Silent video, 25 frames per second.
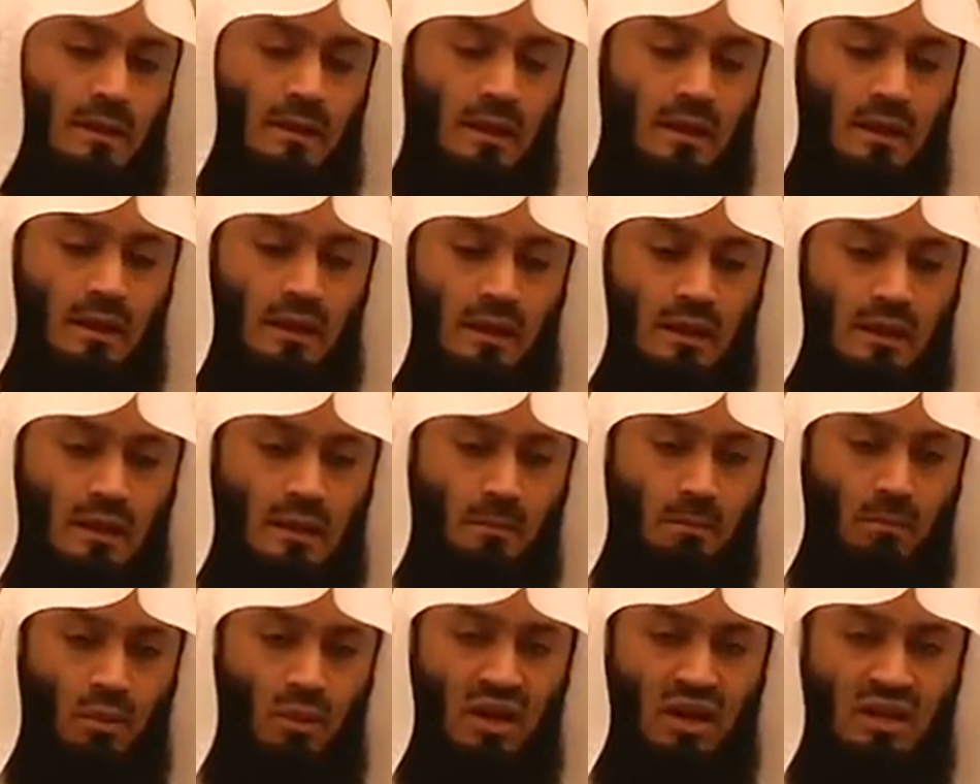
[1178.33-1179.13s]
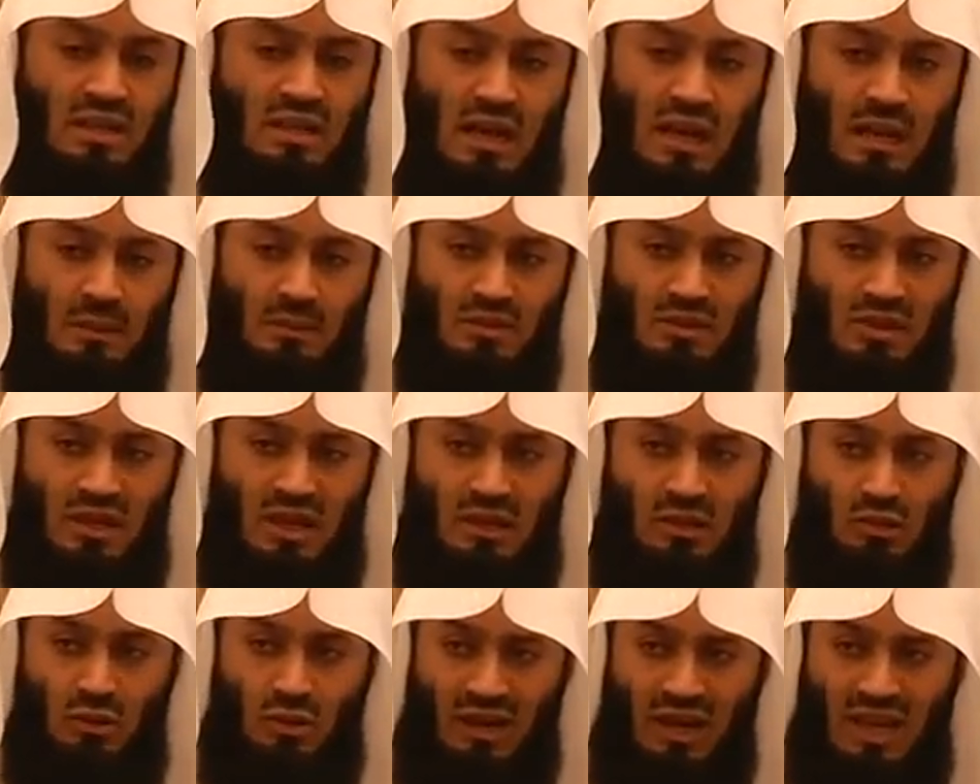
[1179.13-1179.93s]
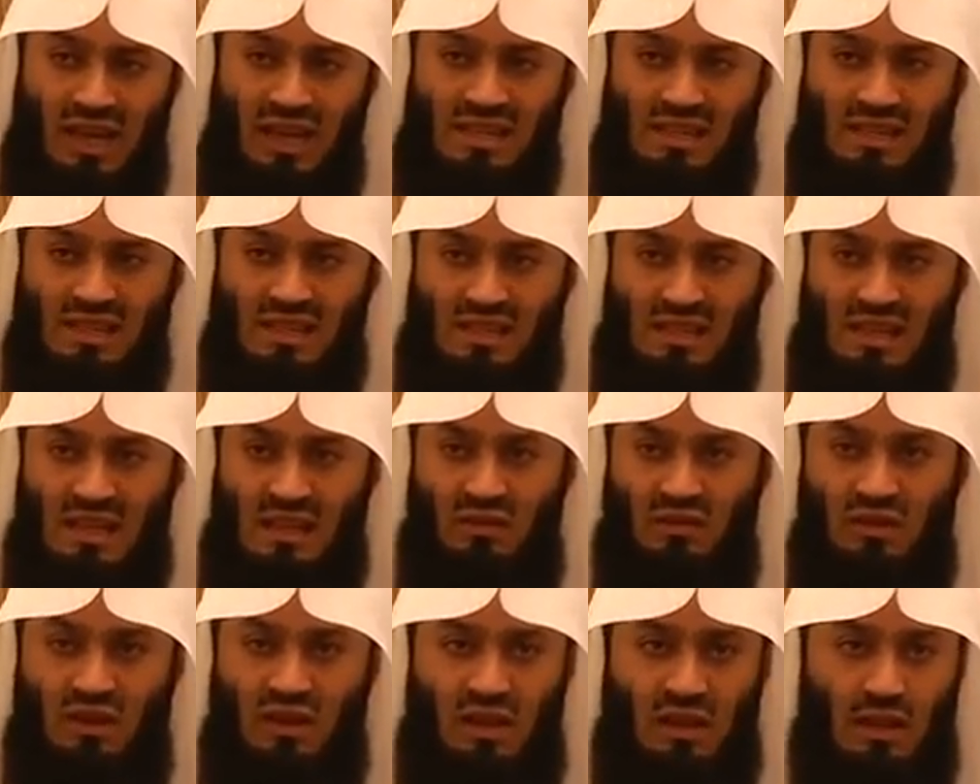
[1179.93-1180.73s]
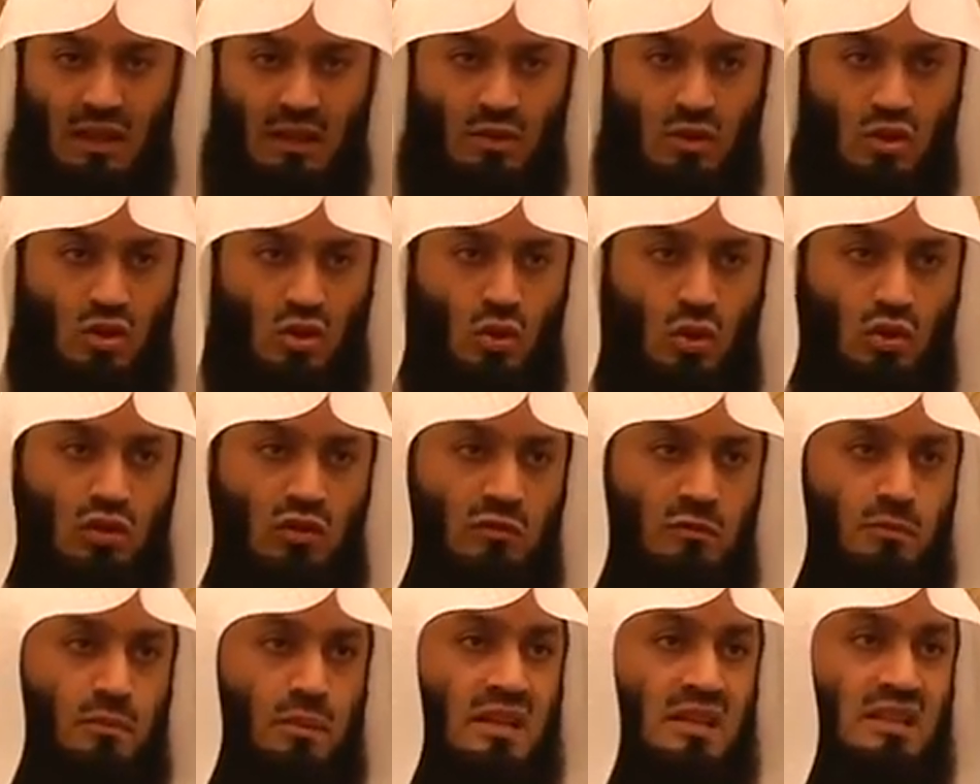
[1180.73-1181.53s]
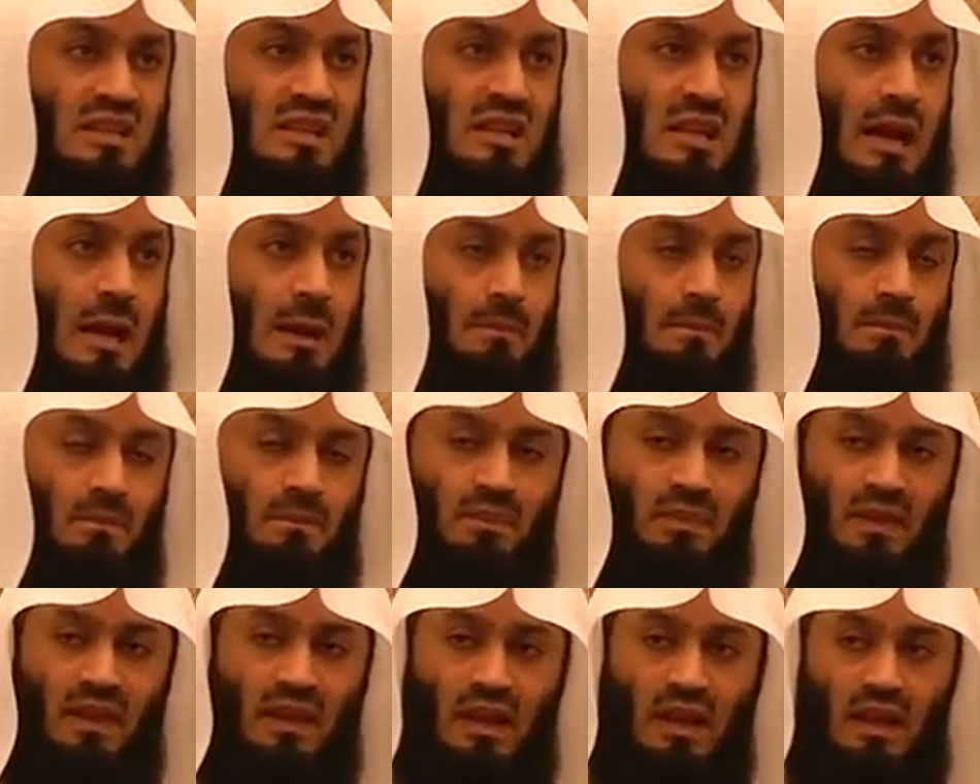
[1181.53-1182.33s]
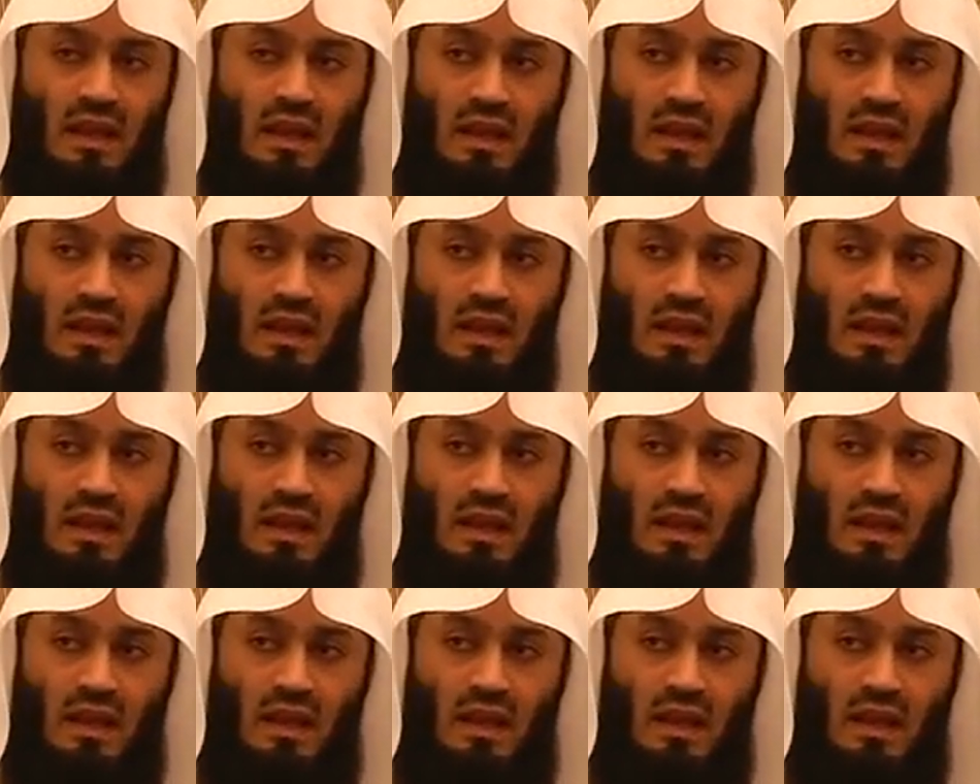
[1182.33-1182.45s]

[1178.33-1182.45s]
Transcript: the, the, the point I'm trying to raise this evening, and I'm sure you've picked it up,